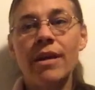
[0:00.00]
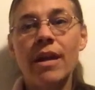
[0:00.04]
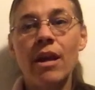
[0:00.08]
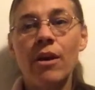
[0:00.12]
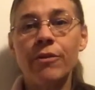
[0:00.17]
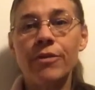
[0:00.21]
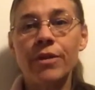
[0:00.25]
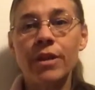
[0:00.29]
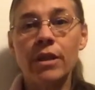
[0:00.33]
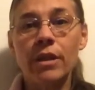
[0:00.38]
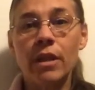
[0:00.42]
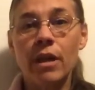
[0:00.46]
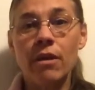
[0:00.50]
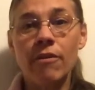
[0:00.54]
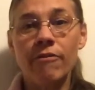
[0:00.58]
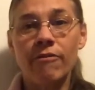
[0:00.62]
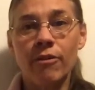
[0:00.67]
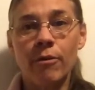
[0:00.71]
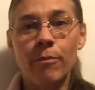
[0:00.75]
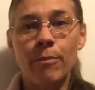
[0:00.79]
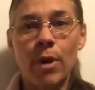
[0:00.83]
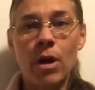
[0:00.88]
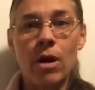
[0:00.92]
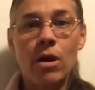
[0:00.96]
unhealthy
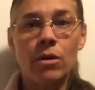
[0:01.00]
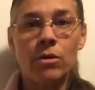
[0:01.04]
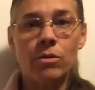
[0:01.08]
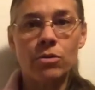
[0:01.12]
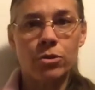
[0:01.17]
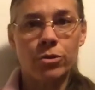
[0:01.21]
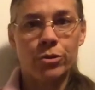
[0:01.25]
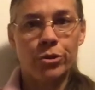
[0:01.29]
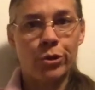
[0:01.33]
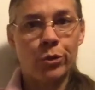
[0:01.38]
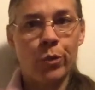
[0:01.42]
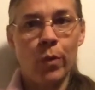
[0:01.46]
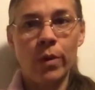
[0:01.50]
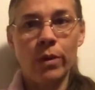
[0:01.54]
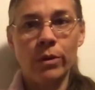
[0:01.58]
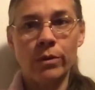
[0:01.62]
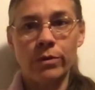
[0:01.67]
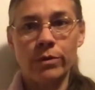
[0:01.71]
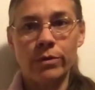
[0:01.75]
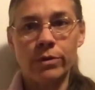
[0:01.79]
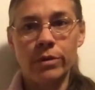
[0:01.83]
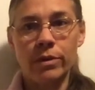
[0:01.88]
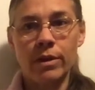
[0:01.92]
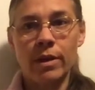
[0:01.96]
love for balls or
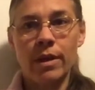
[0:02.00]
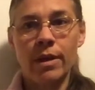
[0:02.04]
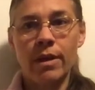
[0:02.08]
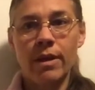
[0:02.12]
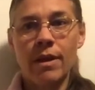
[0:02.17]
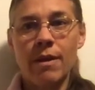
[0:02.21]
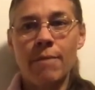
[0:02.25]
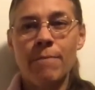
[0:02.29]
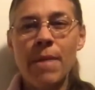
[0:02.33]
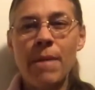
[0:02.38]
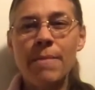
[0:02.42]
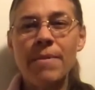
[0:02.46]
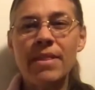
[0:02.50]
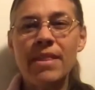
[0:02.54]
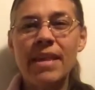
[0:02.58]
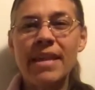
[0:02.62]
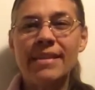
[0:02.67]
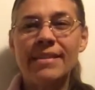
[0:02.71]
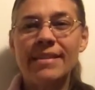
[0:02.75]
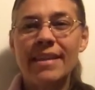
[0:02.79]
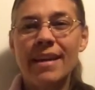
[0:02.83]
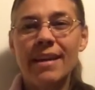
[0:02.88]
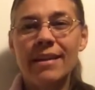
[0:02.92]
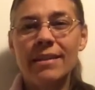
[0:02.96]
squirrels. Maybe
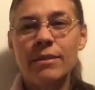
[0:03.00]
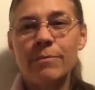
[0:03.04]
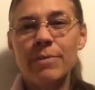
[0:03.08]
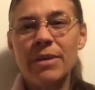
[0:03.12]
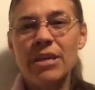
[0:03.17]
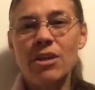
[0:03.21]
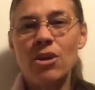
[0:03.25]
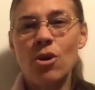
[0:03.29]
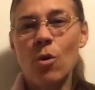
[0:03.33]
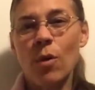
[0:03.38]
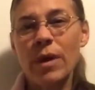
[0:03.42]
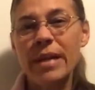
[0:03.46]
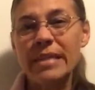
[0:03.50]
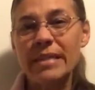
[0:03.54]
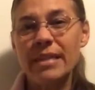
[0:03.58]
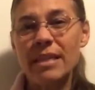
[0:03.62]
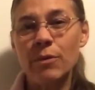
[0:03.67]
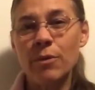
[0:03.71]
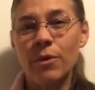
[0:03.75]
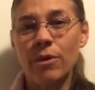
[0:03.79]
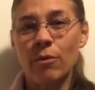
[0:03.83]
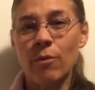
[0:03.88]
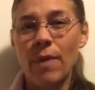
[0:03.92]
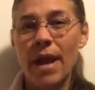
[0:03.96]
they tend to be
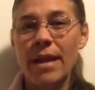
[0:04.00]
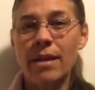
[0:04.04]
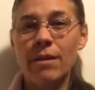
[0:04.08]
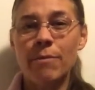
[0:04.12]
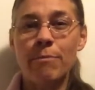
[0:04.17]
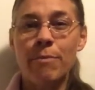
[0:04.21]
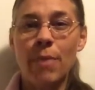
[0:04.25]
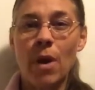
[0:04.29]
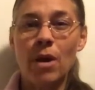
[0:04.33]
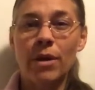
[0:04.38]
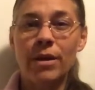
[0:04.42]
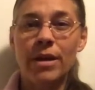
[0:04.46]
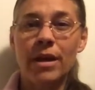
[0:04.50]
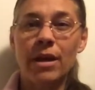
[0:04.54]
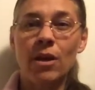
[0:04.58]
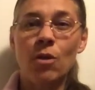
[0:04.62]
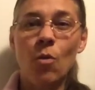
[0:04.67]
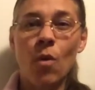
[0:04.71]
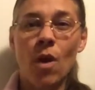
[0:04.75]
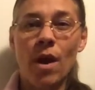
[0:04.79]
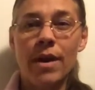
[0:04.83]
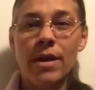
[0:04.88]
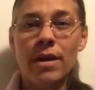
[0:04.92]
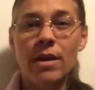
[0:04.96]
noisy with random barking
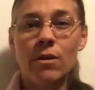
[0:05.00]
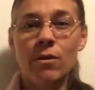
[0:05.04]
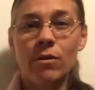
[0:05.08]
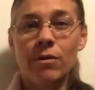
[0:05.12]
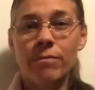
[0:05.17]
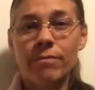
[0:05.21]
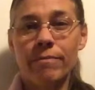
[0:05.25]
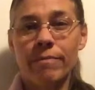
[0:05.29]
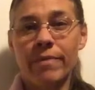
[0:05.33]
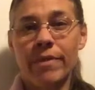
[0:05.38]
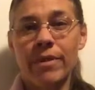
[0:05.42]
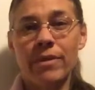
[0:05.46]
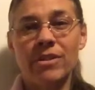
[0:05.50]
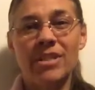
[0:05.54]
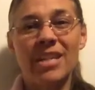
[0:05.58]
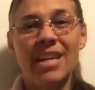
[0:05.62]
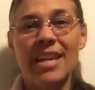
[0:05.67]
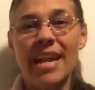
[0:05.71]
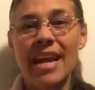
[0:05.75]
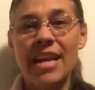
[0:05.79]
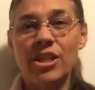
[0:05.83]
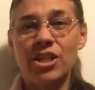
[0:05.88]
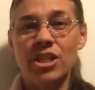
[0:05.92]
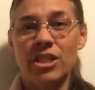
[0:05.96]
and whining, or they're
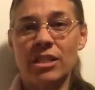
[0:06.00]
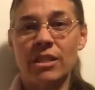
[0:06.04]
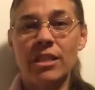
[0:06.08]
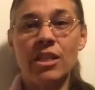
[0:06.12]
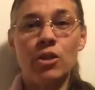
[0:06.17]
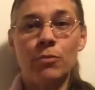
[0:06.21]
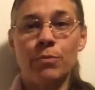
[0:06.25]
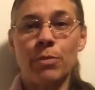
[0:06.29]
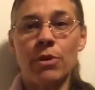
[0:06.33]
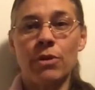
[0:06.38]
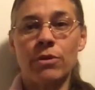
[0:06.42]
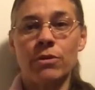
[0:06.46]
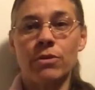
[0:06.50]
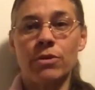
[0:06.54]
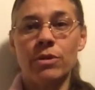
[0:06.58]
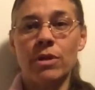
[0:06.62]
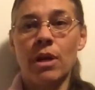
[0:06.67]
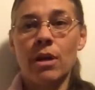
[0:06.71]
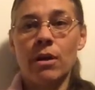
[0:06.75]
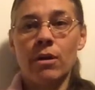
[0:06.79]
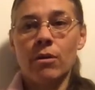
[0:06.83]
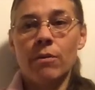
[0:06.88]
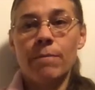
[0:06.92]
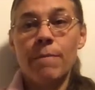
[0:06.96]
tenacious leash pullers,
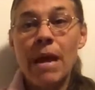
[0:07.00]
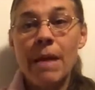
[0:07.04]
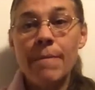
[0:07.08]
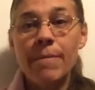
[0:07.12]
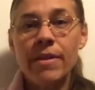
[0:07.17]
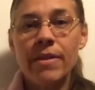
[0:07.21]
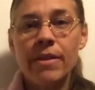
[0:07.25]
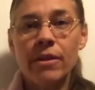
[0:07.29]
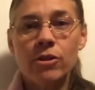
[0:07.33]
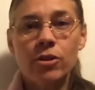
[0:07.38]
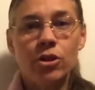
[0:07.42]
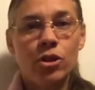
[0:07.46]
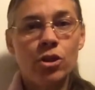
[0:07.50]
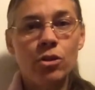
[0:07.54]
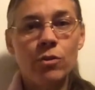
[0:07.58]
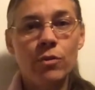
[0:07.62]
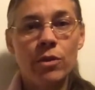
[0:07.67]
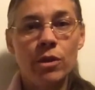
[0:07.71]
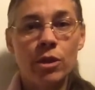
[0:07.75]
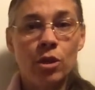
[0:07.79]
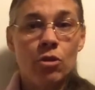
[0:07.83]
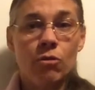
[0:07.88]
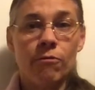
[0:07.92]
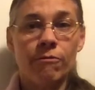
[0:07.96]
or maybe they're
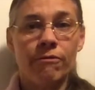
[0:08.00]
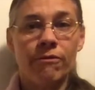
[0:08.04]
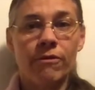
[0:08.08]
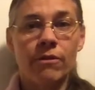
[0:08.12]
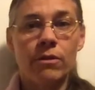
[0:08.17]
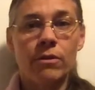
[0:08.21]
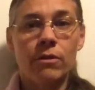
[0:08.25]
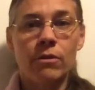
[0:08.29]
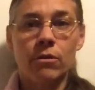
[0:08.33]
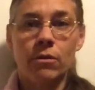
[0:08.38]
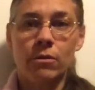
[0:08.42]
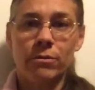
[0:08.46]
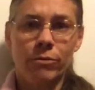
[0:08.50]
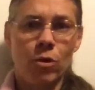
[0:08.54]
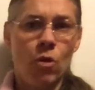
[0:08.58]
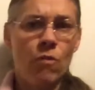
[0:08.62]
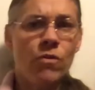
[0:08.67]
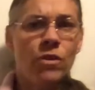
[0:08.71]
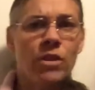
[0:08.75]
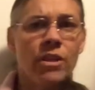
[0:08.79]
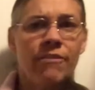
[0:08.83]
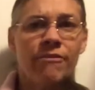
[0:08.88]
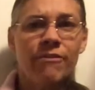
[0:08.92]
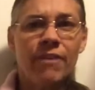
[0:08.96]
too aloof or
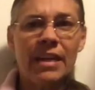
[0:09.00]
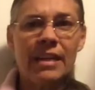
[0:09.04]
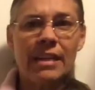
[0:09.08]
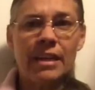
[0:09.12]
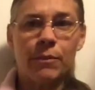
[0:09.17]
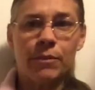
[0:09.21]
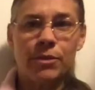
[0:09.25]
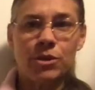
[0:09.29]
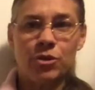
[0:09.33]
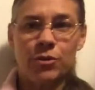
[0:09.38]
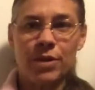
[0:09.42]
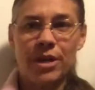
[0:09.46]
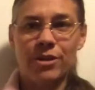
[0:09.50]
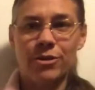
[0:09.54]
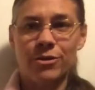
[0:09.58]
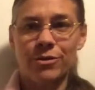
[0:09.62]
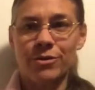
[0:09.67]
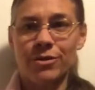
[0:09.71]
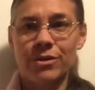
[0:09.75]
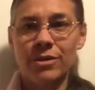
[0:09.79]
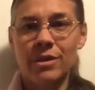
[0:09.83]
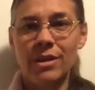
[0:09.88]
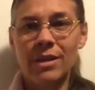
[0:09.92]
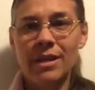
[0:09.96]
overly friendly with
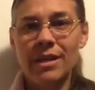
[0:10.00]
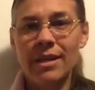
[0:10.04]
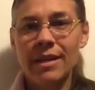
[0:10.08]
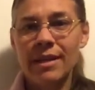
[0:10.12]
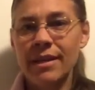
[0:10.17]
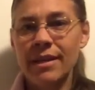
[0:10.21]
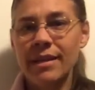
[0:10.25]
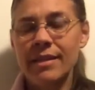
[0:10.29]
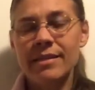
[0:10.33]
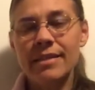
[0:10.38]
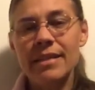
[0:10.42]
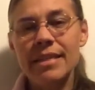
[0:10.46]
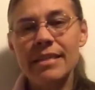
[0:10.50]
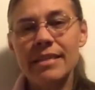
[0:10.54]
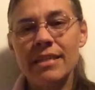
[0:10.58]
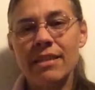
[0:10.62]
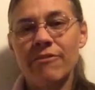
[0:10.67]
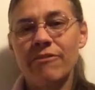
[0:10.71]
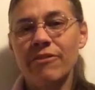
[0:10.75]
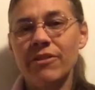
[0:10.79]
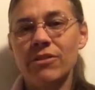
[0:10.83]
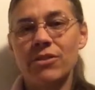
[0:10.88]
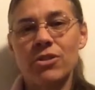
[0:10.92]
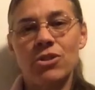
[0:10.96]
strangers. It's easy
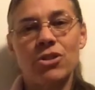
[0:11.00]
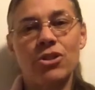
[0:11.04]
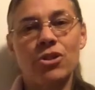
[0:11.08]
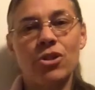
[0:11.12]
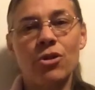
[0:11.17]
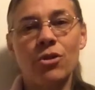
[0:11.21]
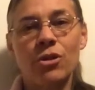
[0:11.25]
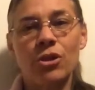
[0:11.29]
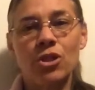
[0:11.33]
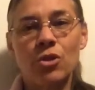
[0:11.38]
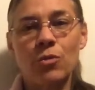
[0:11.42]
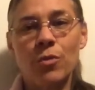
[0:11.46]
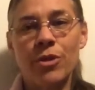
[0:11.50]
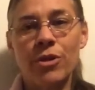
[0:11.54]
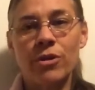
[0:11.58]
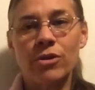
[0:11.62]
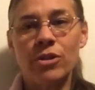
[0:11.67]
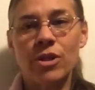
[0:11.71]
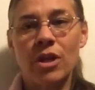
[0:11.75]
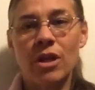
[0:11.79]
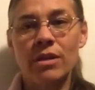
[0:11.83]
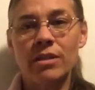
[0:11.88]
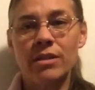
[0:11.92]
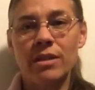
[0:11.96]
to feel discouraged when your
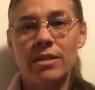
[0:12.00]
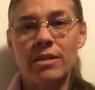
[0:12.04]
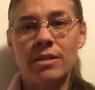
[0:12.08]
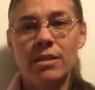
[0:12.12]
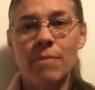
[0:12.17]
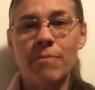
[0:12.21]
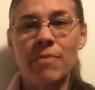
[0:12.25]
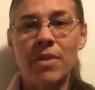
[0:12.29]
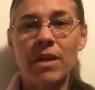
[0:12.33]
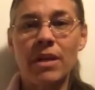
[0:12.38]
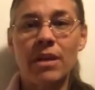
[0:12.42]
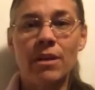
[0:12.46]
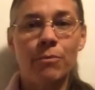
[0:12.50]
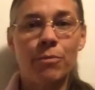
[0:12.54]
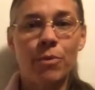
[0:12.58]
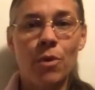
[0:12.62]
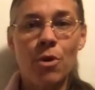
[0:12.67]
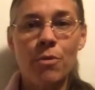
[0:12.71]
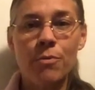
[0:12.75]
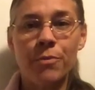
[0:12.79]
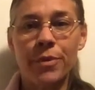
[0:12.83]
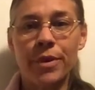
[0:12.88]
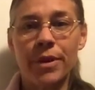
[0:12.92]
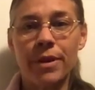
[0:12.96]
dog does something
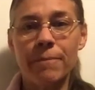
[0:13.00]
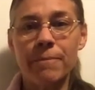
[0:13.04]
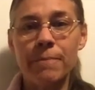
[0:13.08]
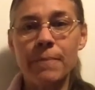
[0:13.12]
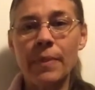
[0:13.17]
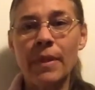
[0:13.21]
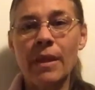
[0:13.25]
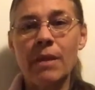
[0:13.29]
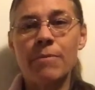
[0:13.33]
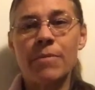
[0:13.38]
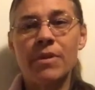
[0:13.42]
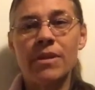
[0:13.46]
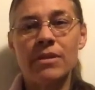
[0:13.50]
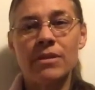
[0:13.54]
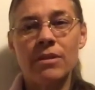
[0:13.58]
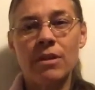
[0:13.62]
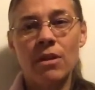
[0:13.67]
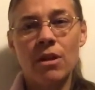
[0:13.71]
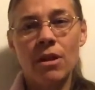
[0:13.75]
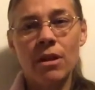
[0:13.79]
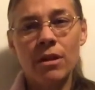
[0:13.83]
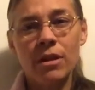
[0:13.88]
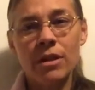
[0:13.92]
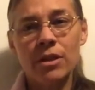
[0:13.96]
inappropriate, but as
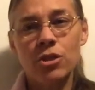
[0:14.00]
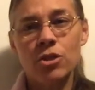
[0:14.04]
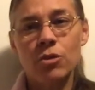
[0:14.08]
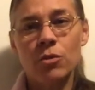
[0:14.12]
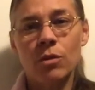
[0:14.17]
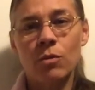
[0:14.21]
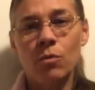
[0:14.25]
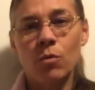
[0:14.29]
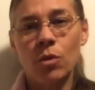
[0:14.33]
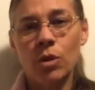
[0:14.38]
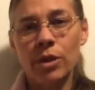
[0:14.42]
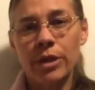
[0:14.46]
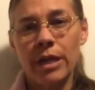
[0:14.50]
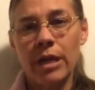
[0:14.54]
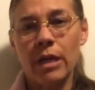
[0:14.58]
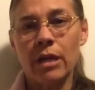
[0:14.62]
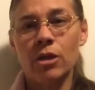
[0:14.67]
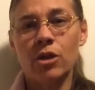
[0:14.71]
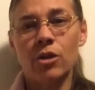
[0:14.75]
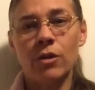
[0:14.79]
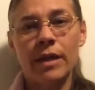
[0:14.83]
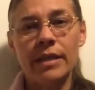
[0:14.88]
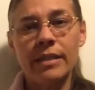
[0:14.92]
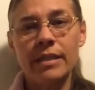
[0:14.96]
long as you are working
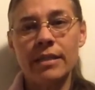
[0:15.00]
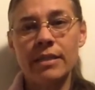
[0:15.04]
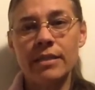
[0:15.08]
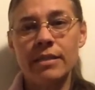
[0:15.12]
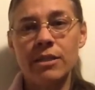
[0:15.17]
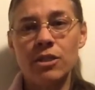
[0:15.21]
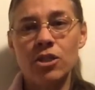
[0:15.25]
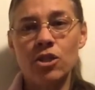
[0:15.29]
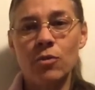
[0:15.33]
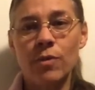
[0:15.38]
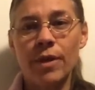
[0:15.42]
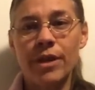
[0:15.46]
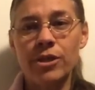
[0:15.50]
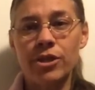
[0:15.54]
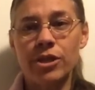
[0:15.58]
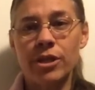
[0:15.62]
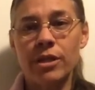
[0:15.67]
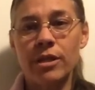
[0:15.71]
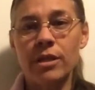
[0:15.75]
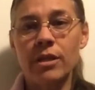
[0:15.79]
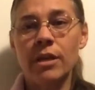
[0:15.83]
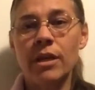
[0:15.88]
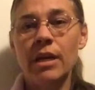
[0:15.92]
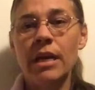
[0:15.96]
on correcting the
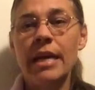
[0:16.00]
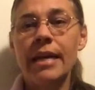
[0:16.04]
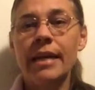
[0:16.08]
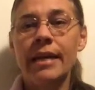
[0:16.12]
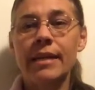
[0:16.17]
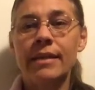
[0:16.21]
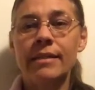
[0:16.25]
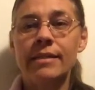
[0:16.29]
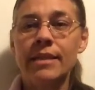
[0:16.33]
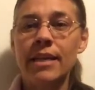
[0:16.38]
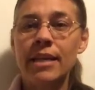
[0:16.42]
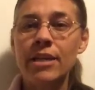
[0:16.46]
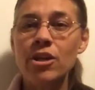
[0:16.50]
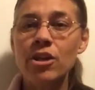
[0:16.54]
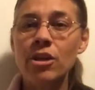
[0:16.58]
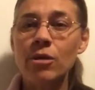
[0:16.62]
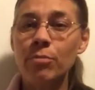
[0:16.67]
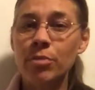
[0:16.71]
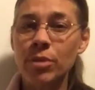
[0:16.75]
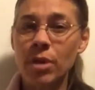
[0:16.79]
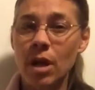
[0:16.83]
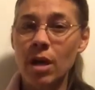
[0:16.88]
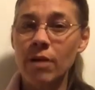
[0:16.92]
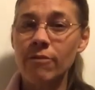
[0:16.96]
situation, continue
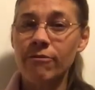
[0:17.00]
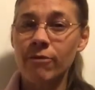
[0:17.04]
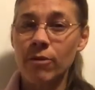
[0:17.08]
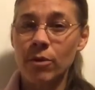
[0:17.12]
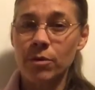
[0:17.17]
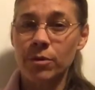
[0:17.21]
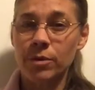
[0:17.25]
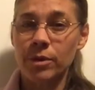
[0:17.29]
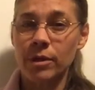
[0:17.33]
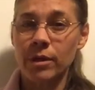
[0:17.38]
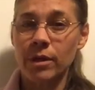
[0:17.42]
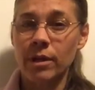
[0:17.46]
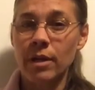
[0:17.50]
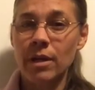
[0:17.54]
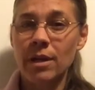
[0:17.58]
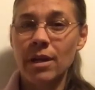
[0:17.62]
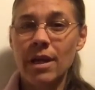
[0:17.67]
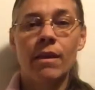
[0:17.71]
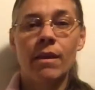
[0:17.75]
to plod forward.